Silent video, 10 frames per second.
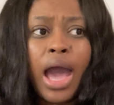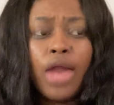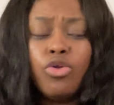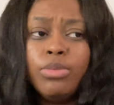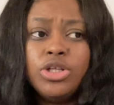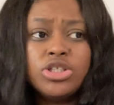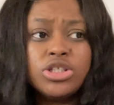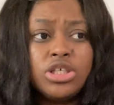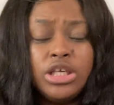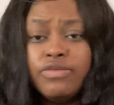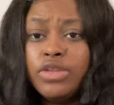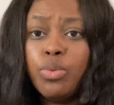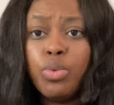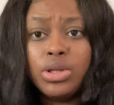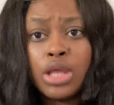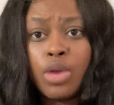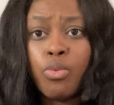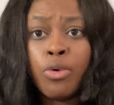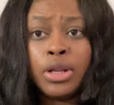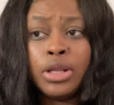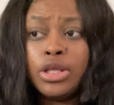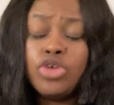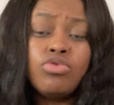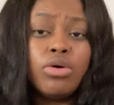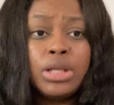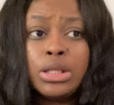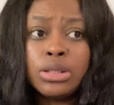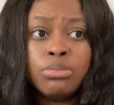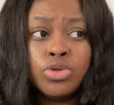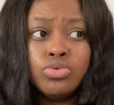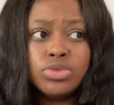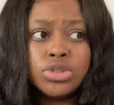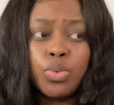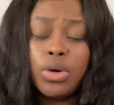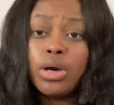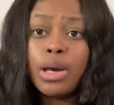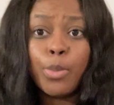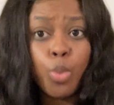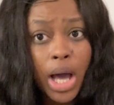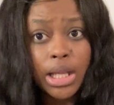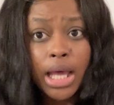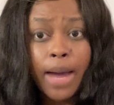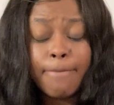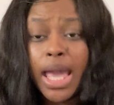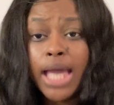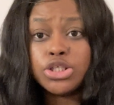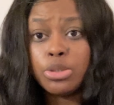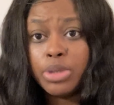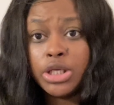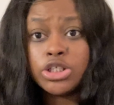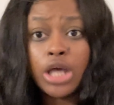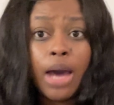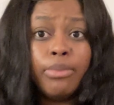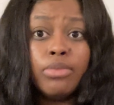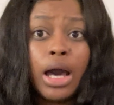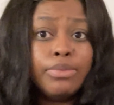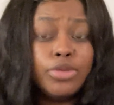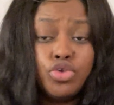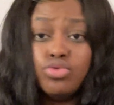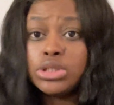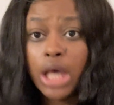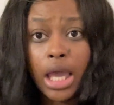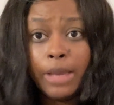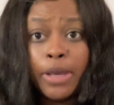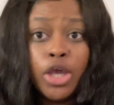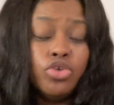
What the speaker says: I normally just give them what they want and then, you know, let them loose. Well, voila, magic, bitch. I'm the new type.